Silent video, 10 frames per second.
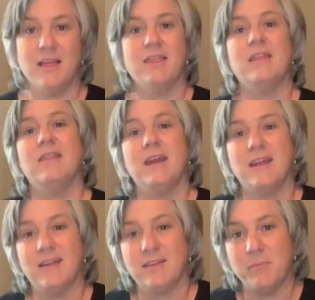that then
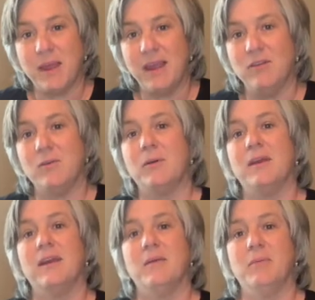gets paint or
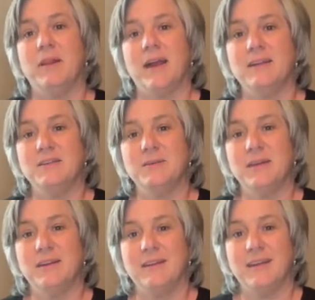ink applied to it